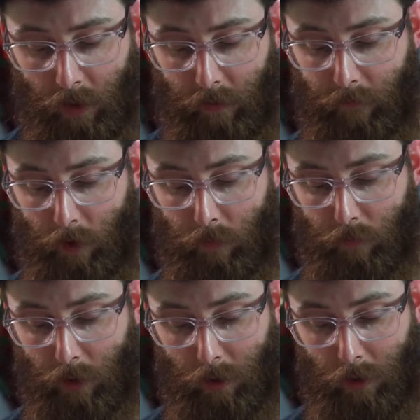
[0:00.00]

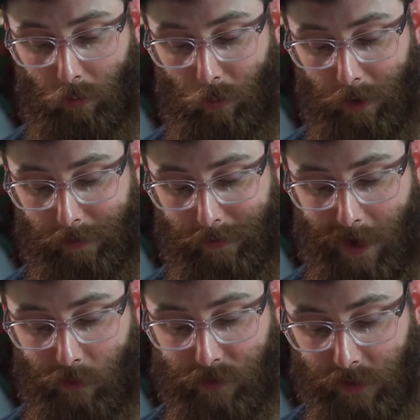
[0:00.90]
from
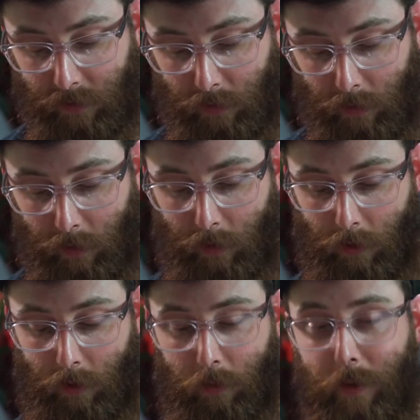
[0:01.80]

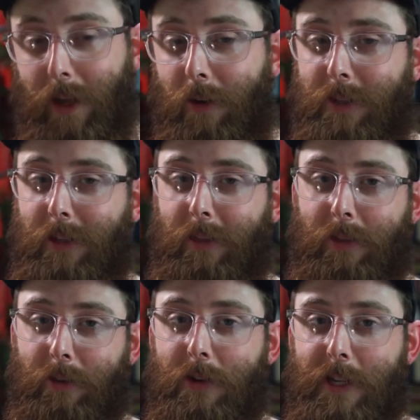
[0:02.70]
1,000 all the way down to
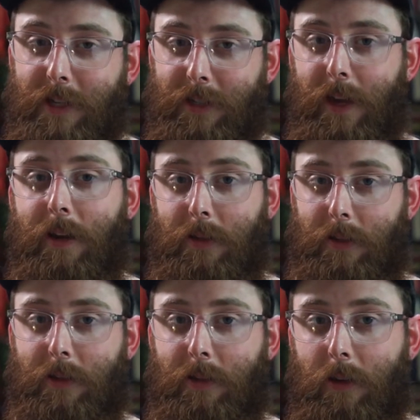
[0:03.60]
30
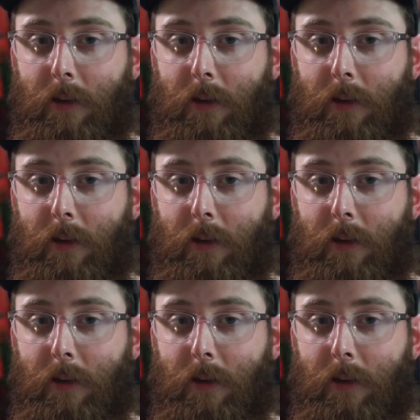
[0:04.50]
seconds.